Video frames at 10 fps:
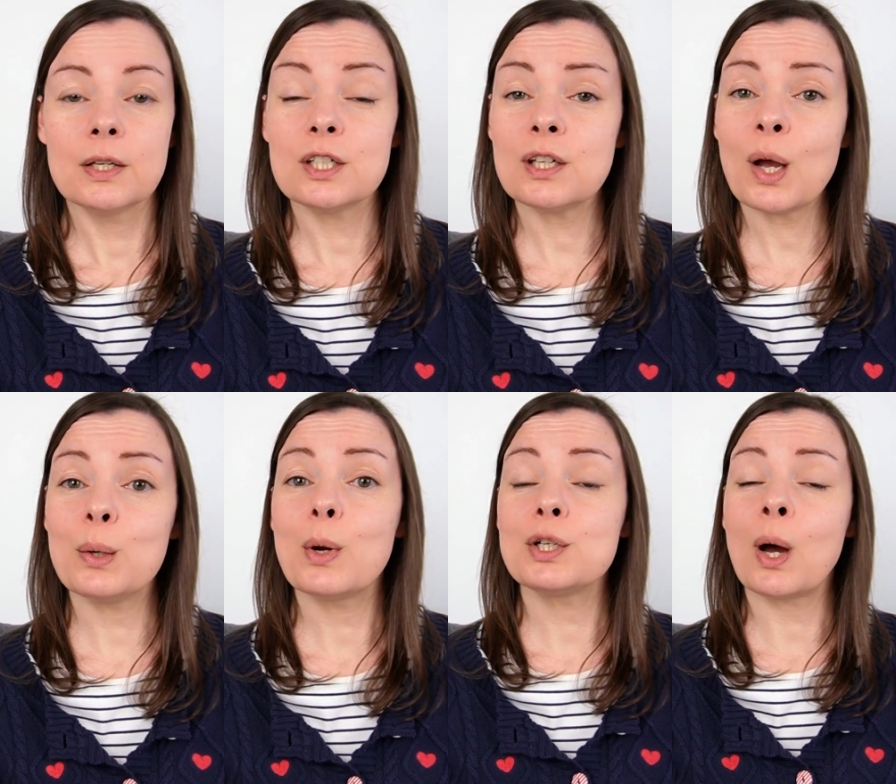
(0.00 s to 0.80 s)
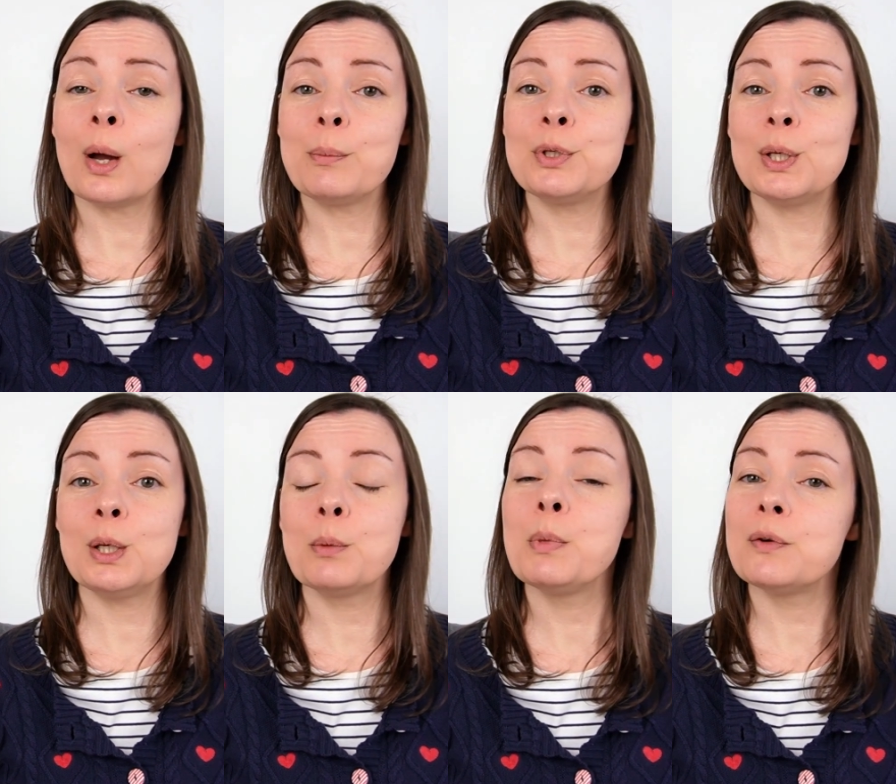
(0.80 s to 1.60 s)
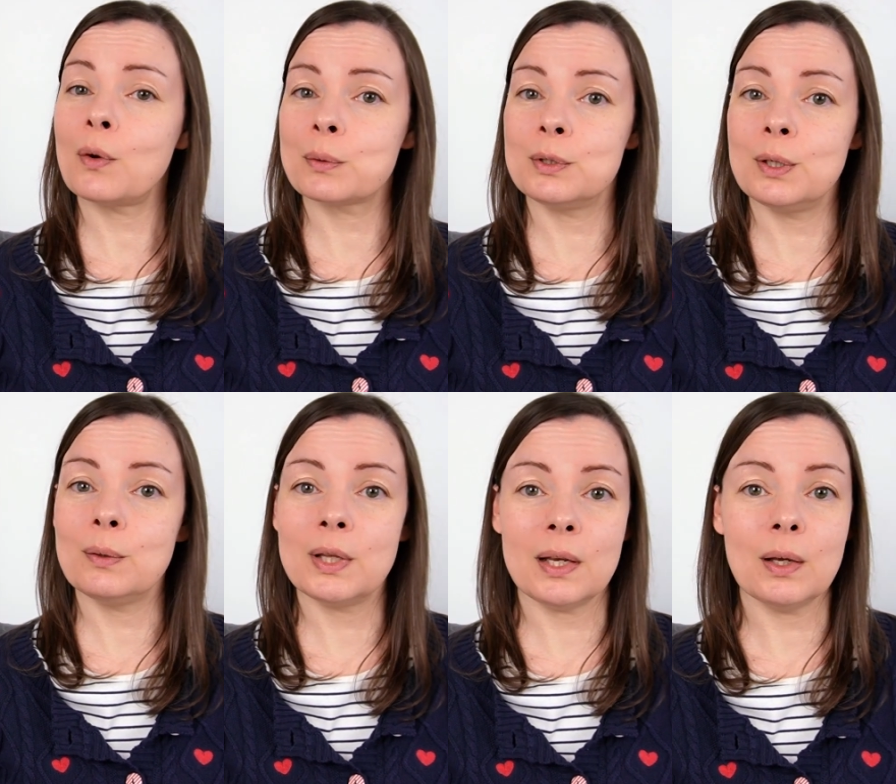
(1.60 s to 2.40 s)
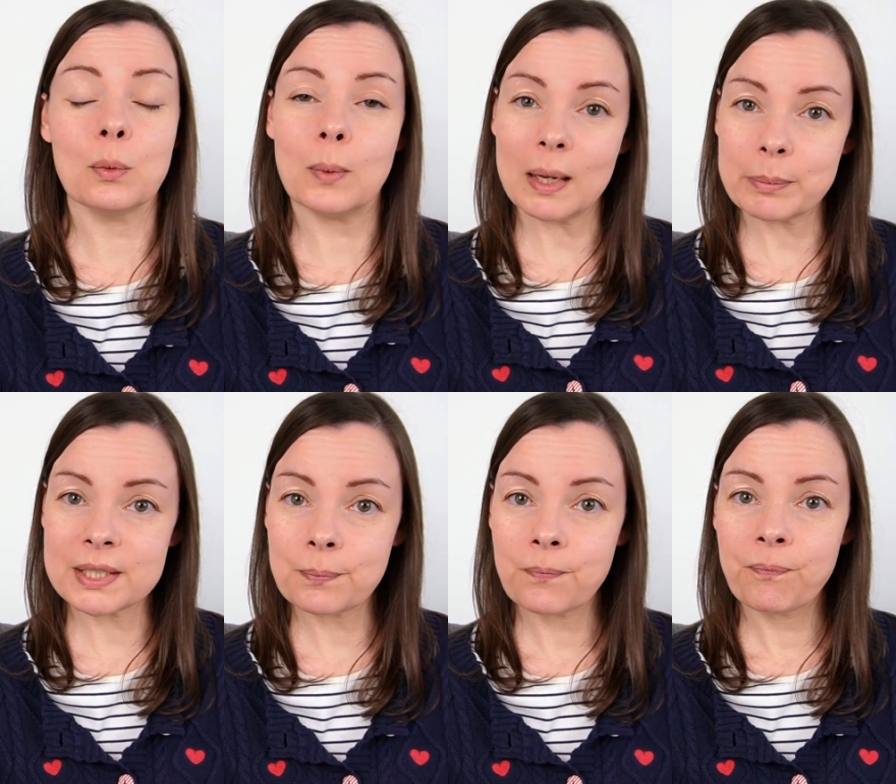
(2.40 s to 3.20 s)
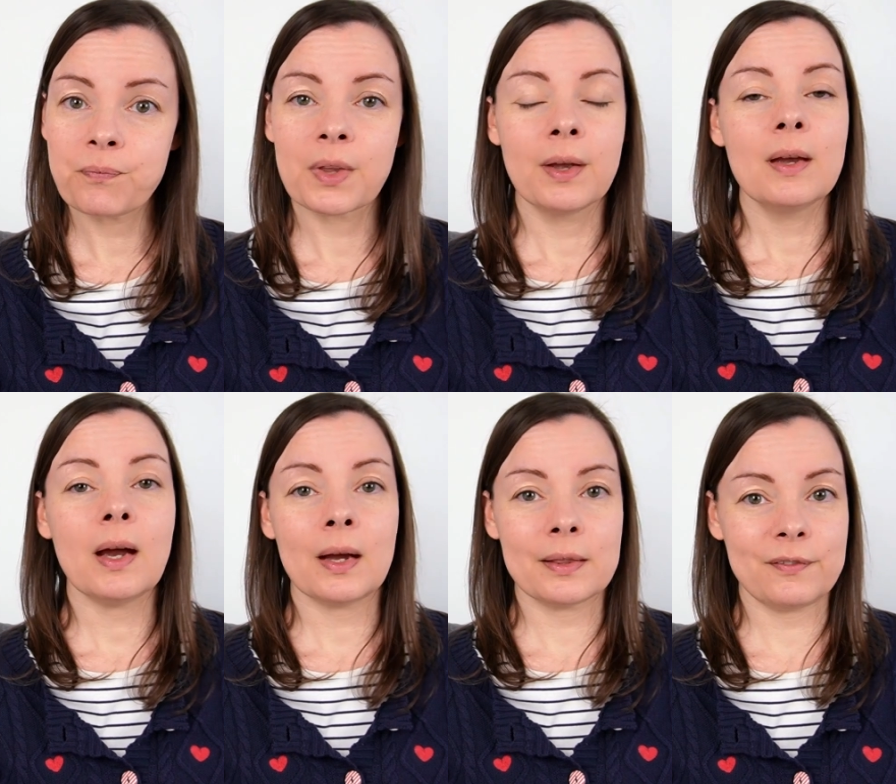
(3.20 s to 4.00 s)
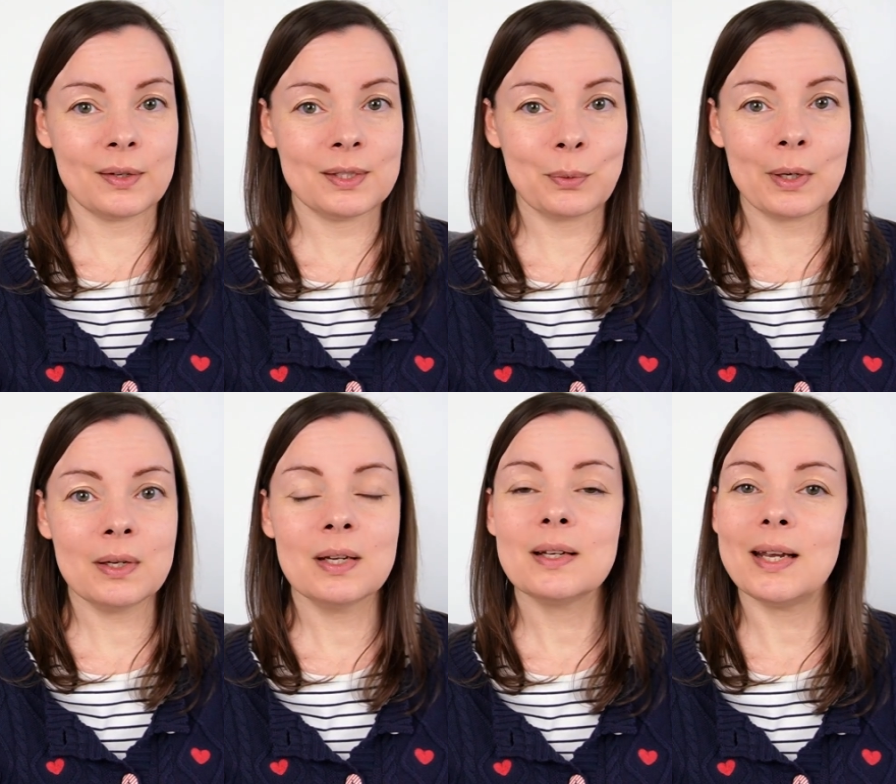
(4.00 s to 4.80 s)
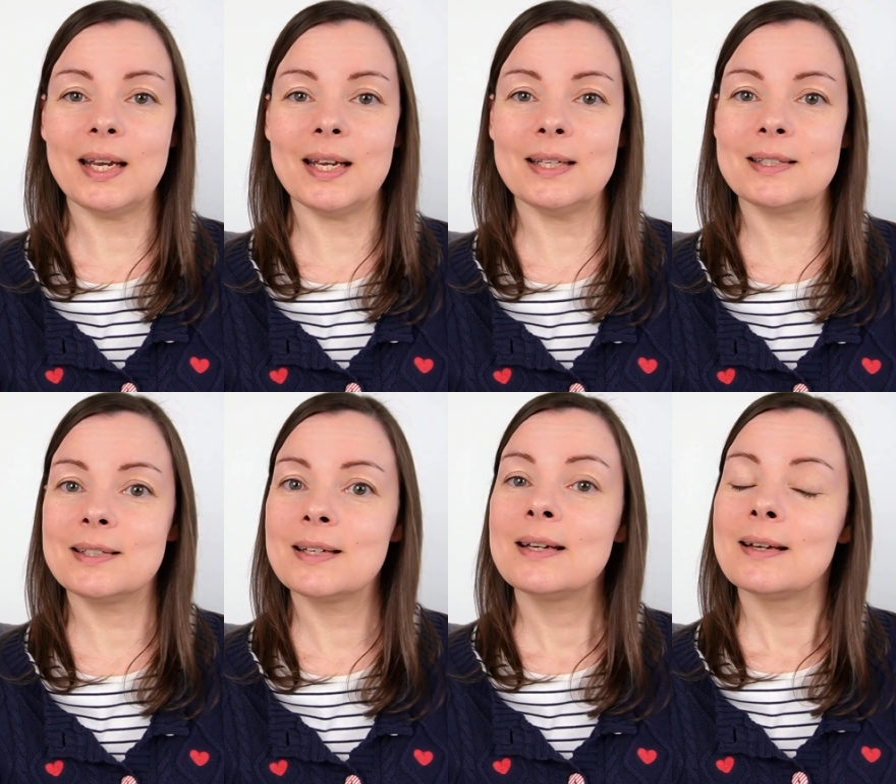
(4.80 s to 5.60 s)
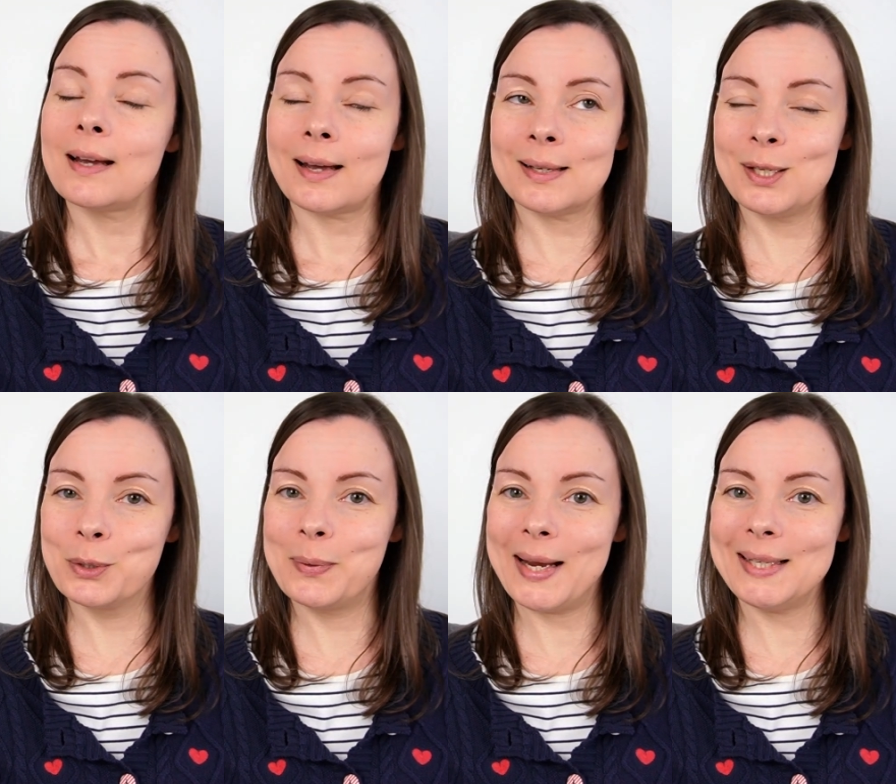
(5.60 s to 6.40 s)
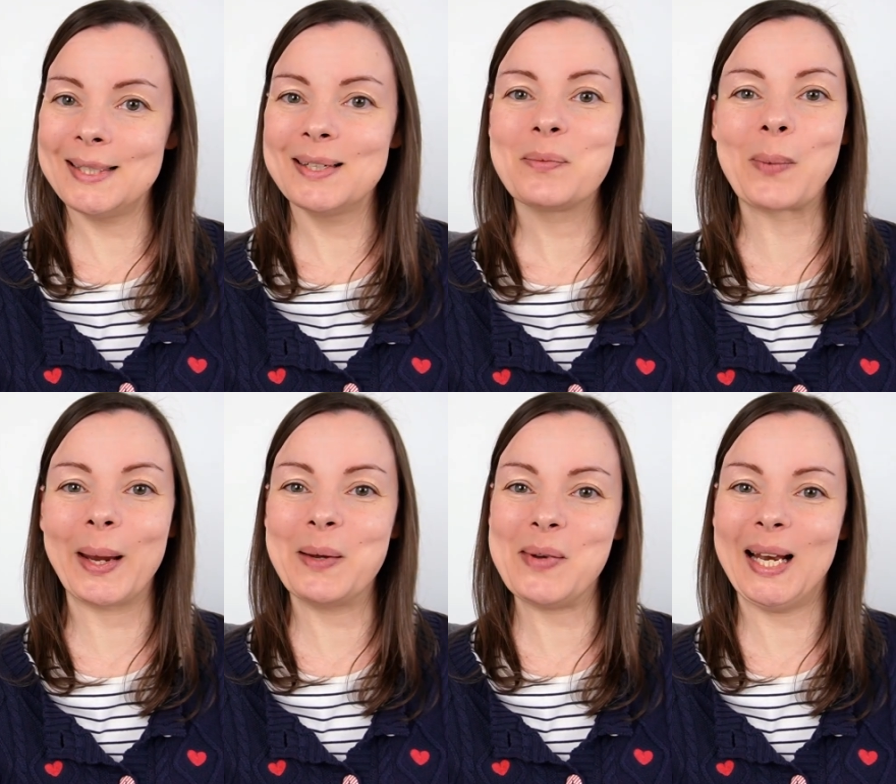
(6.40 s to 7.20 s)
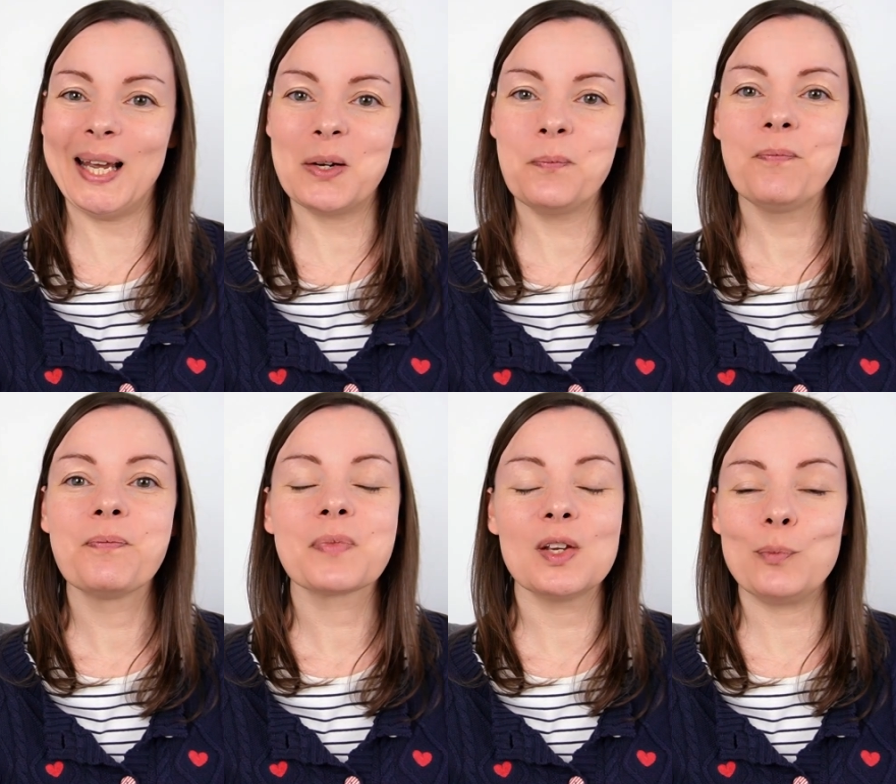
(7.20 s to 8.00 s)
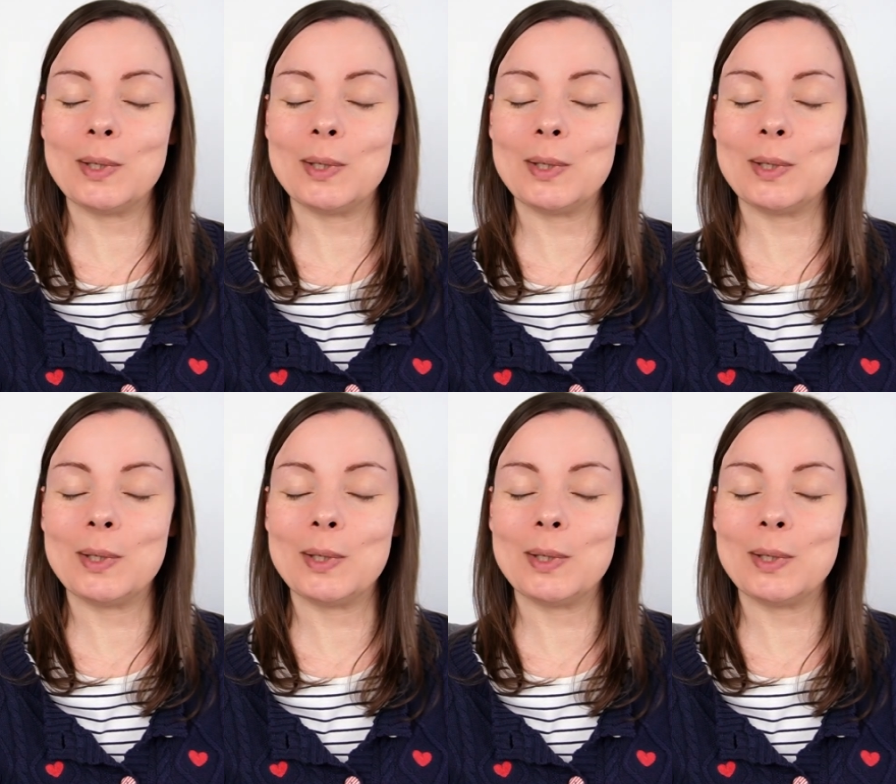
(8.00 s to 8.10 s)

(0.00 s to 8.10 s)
So time to move on to the whips. And the first one is, as always, my chameleon. You've